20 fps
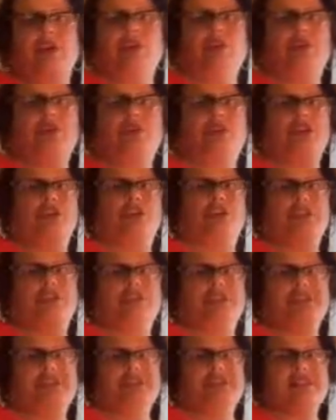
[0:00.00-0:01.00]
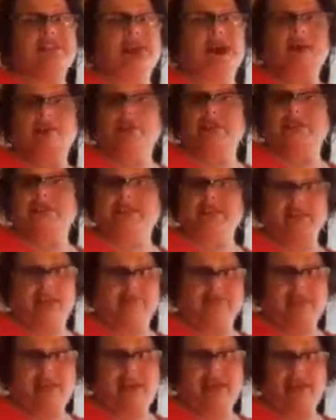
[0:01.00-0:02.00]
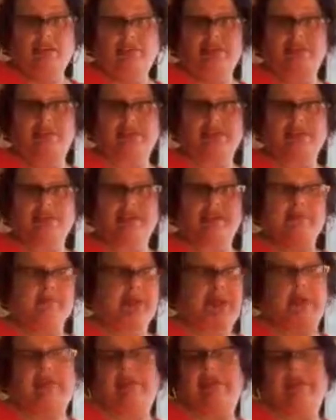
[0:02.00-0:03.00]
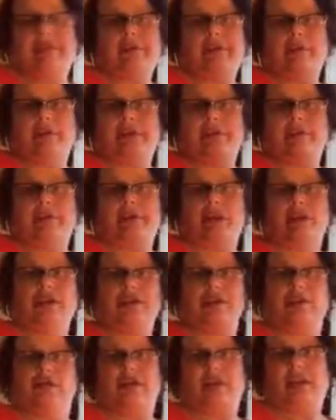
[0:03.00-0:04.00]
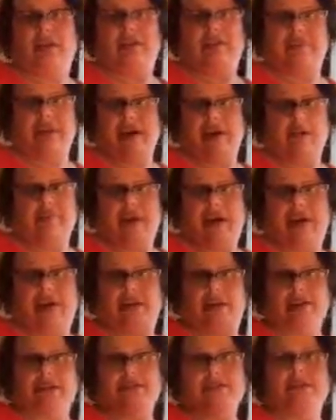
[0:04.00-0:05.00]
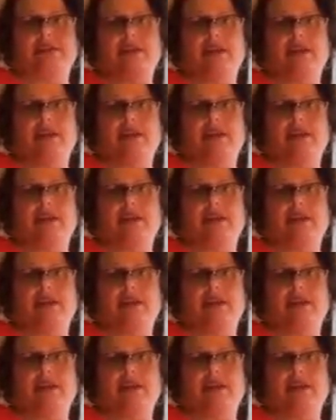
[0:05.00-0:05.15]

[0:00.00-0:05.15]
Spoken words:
You can use the tablet, same thing. It's like a mini little computer, and the iPad is.